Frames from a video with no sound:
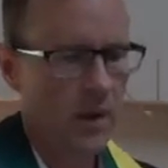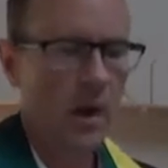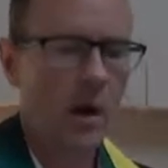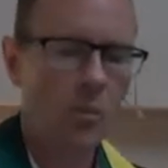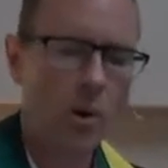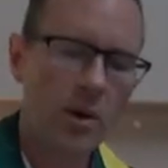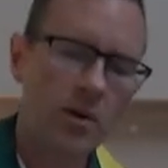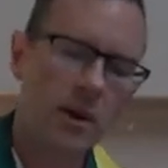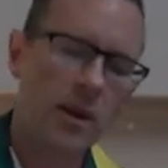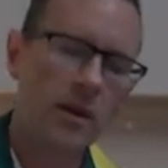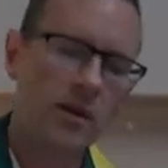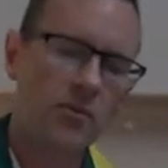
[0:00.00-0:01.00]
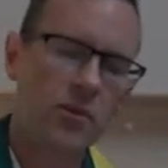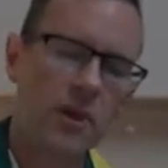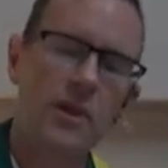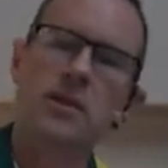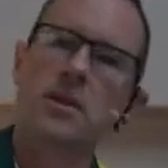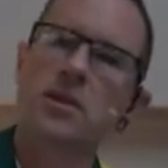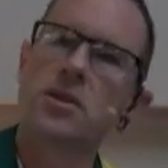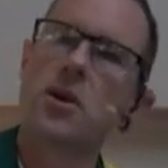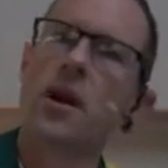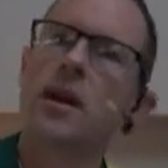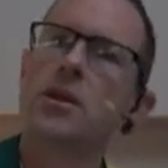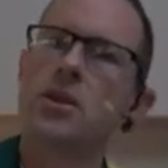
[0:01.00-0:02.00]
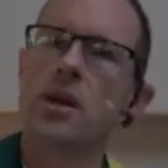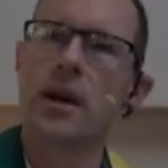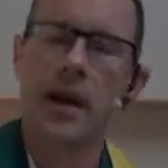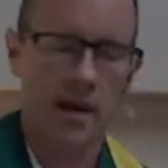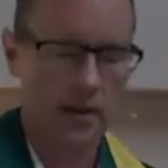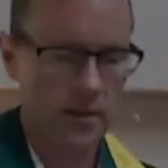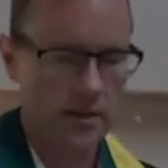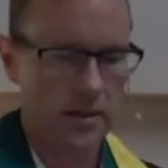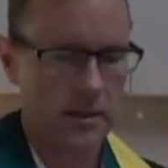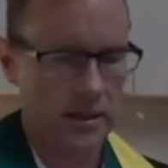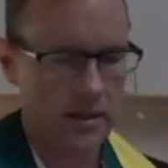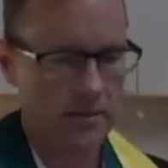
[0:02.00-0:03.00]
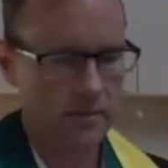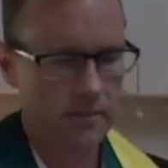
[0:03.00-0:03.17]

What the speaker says: I'm wondering if there's a stranger outside.